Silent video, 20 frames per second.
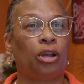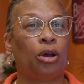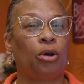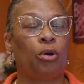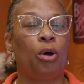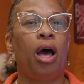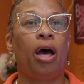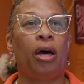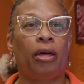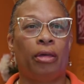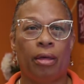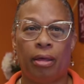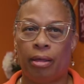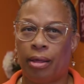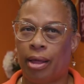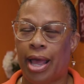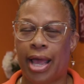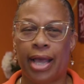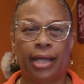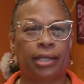so
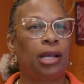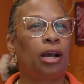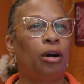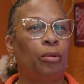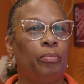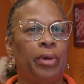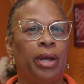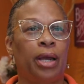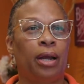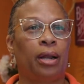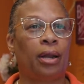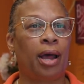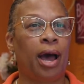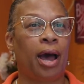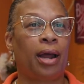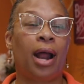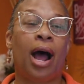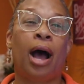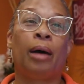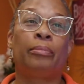it's helped me a
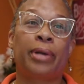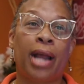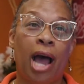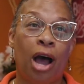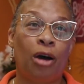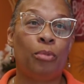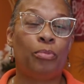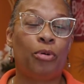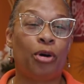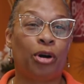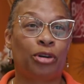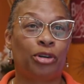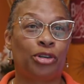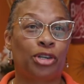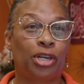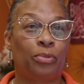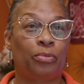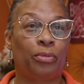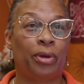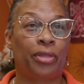lot. I'm now in
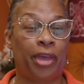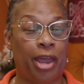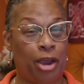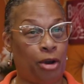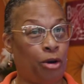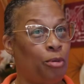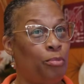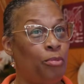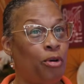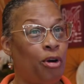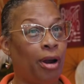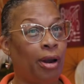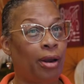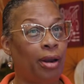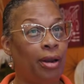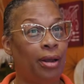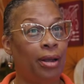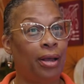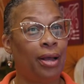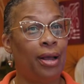partnership with
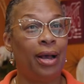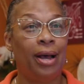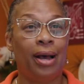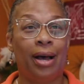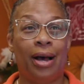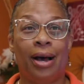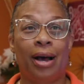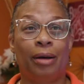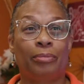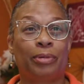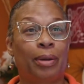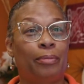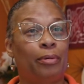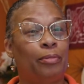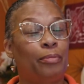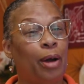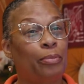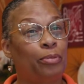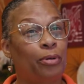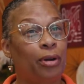Aramark. Some
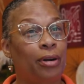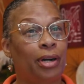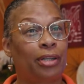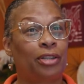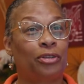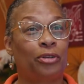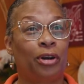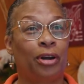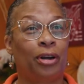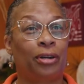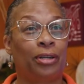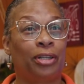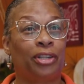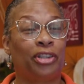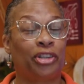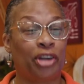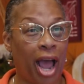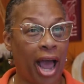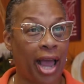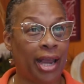of my products are
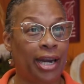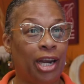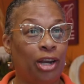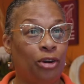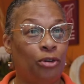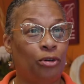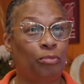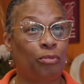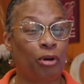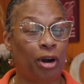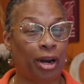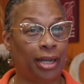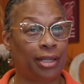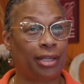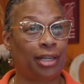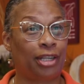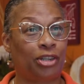on Giant Eagle Market